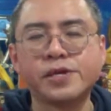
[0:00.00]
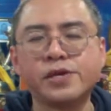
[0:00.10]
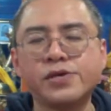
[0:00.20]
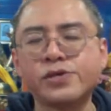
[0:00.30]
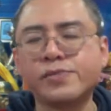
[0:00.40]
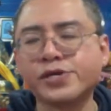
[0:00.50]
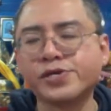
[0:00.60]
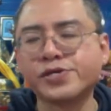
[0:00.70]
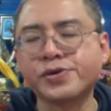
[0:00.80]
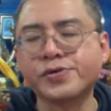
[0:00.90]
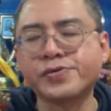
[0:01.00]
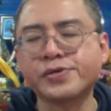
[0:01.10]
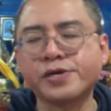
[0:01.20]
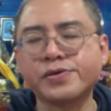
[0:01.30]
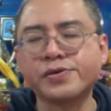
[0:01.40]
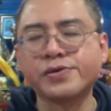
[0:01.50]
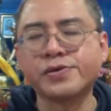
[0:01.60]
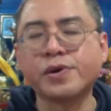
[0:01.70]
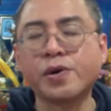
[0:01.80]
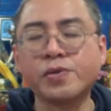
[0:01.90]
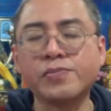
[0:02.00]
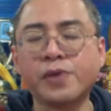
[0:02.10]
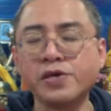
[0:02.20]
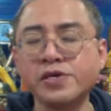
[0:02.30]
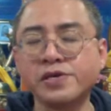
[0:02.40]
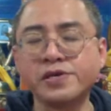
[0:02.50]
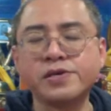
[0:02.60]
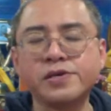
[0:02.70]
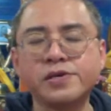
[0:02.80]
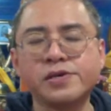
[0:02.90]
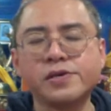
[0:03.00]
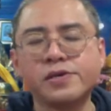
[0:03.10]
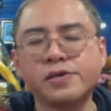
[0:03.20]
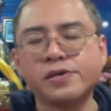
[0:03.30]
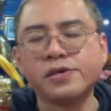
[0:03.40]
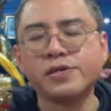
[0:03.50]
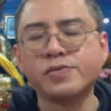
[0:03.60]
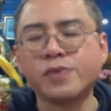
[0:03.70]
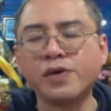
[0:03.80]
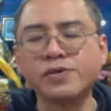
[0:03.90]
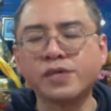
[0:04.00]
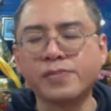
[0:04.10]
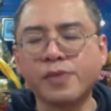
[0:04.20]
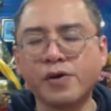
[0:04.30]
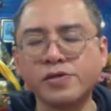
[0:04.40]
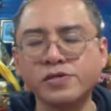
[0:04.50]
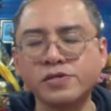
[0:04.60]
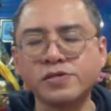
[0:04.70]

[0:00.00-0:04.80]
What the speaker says: So much so that your whole body is well supported,